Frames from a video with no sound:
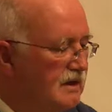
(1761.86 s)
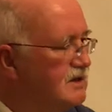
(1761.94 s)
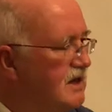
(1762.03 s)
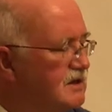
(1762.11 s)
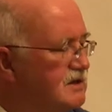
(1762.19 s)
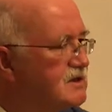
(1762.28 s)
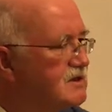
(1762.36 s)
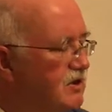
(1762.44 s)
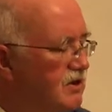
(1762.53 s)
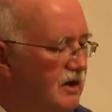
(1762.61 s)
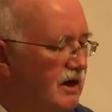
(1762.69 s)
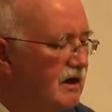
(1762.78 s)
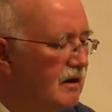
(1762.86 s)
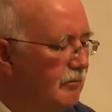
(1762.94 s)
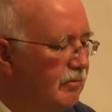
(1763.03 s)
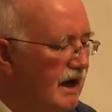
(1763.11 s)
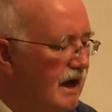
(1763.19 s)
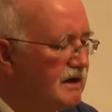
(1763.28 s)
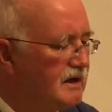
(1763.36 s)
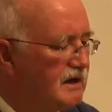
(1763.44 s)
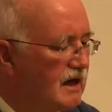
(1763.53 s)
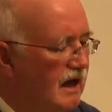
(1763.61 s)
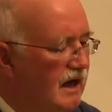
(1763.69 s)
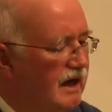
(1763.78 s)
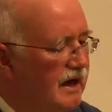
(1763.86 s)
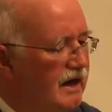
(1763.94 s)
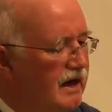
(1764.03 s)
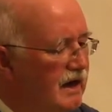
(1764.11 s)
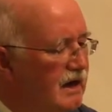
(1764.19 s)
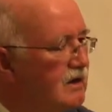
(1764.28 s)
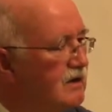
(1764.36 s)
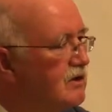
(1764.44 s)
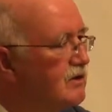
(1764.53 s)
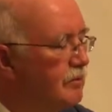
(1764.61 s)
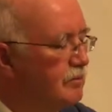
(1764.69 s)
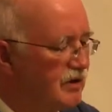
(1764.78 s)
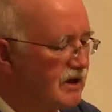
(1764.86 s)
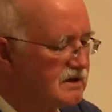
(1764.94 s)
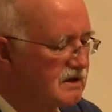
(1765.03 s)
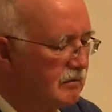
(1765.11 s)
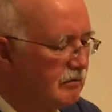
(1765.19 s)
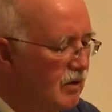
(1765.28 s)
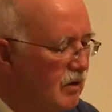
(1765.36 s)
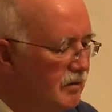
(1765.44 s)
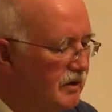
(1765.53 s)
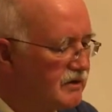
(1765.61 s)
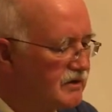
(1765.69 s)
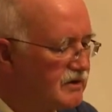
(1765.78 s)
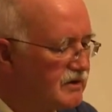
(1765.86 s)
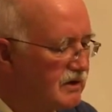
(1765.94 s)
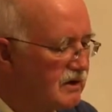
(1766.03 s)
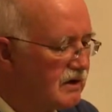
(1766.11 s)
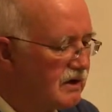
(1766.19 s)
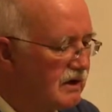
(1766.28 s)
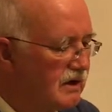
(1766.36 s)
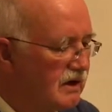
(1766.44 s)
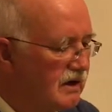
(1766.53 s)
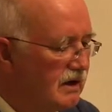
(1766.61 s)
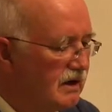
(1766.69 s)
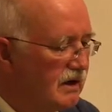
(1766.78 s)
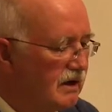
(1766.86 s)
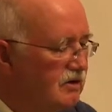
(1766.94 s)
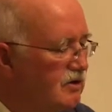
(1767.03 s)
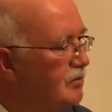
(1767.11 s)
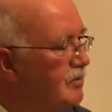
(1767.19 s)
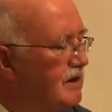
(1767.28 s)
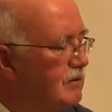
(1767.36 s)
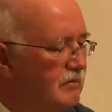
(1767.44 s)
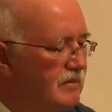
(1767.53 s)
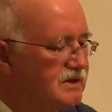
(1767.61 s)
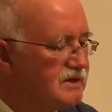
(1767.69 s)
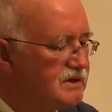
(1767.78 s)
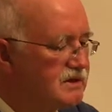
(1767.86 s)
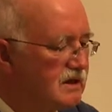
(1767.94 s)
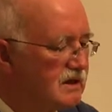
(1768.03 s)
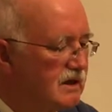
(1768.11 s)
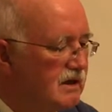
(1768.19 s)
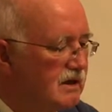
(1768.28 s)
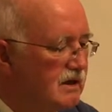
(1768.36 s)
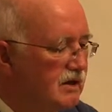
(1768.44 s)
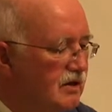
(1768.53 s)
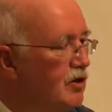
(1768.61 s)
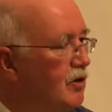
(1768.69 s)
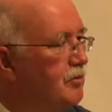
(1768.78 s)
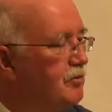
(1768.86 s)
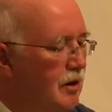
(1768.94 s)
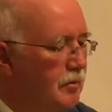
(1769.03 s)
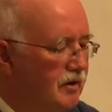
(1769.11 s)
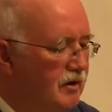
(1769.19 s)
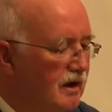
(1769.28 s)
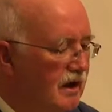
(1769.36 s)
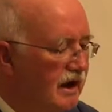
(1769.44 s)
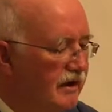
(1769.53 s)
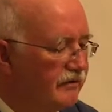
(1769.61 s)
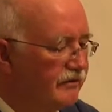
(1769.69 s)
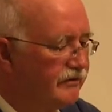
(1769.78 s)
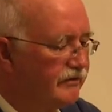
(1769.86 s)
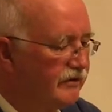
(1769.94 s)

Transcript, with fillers: Chance turning a blind eye to the present moment, and you might miss your proper life.